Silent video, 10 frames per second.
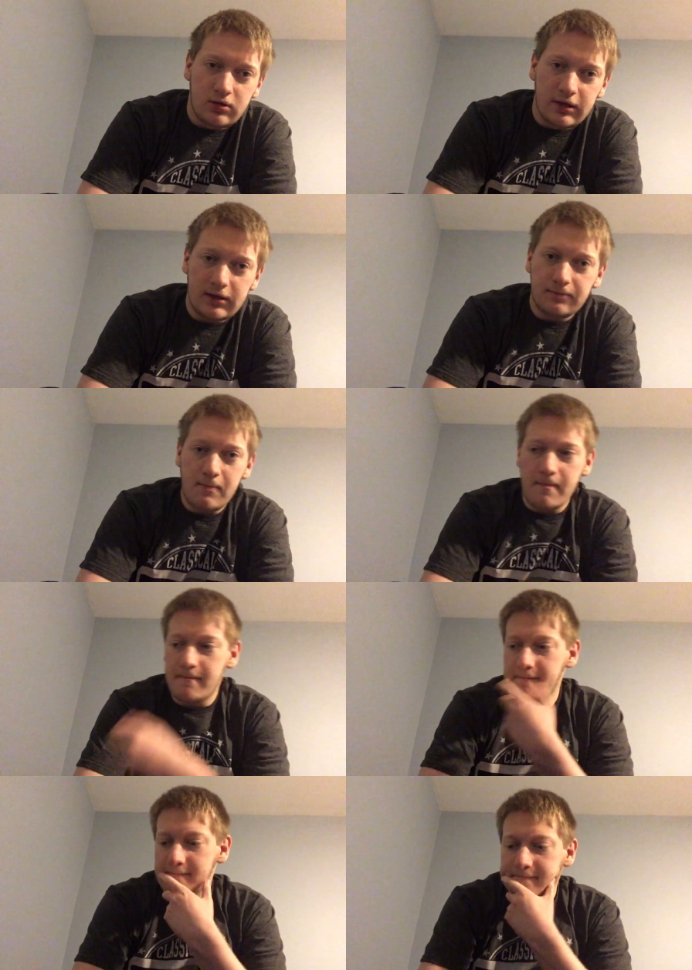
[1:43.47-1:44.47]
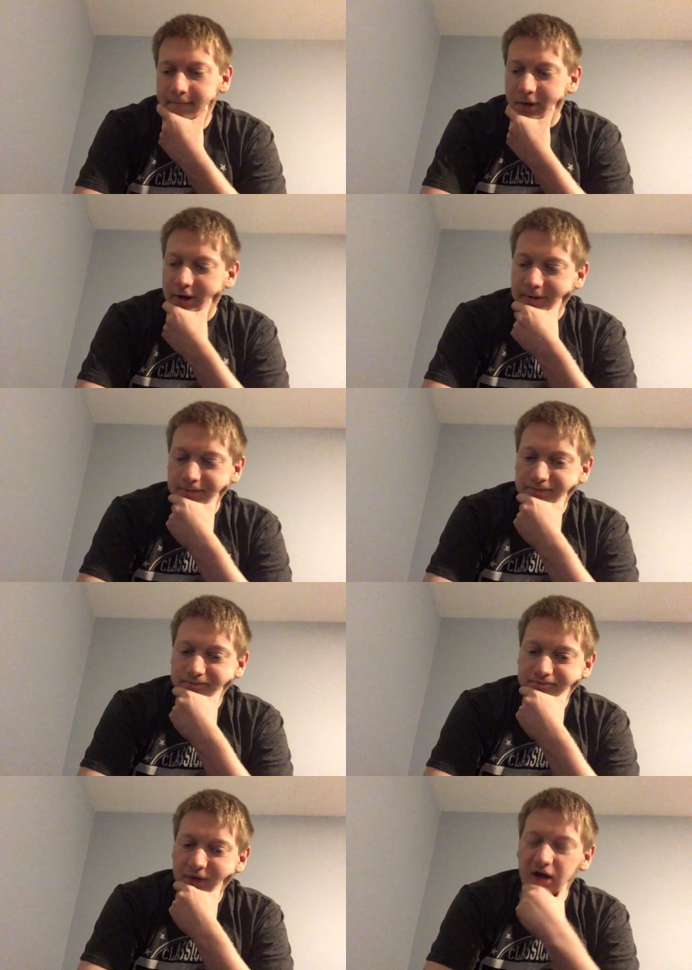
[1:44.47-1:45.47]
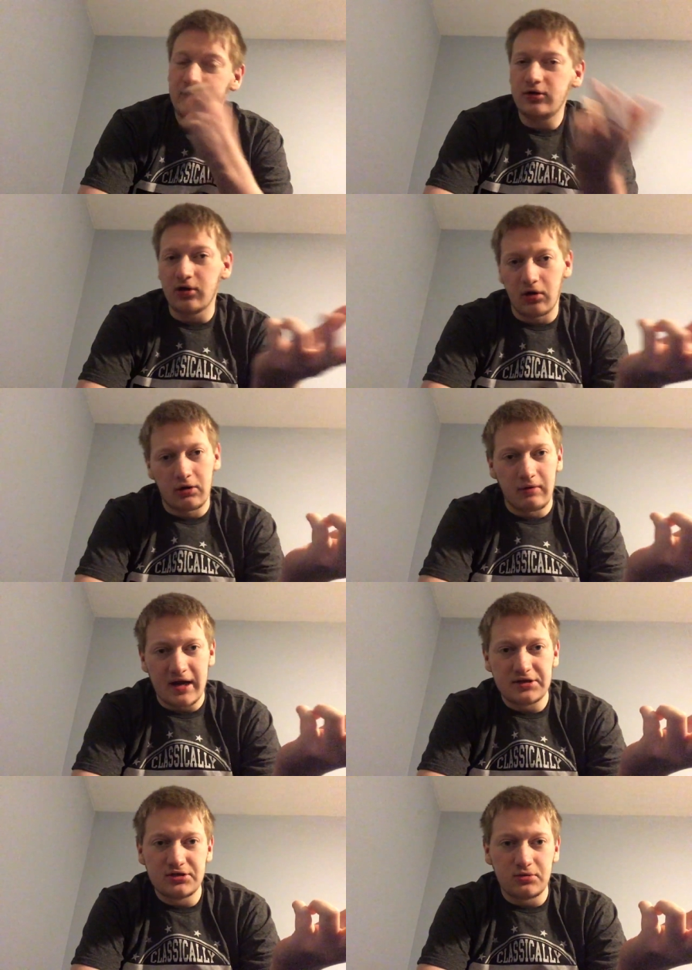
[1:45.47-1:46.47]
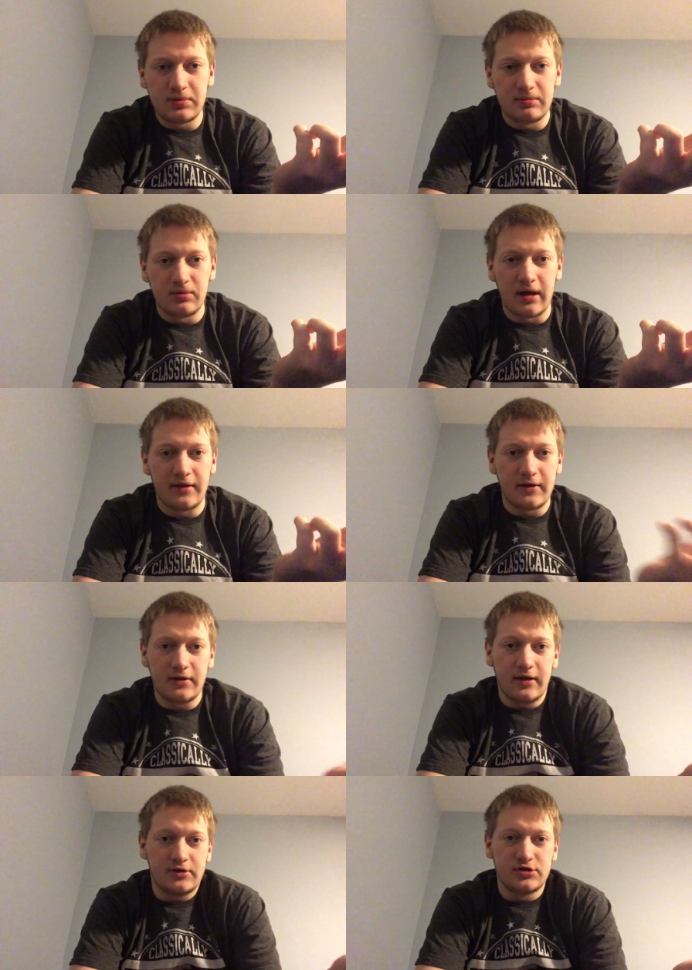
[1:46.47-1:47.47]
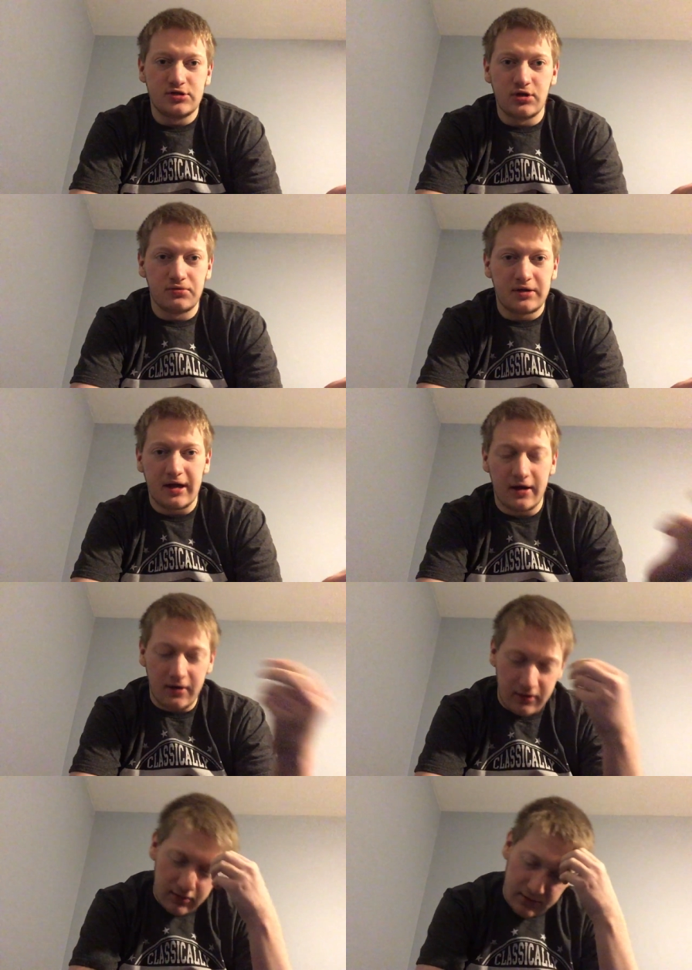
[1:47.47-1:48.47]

Like, okay. I know there are rational people out there that just don't care,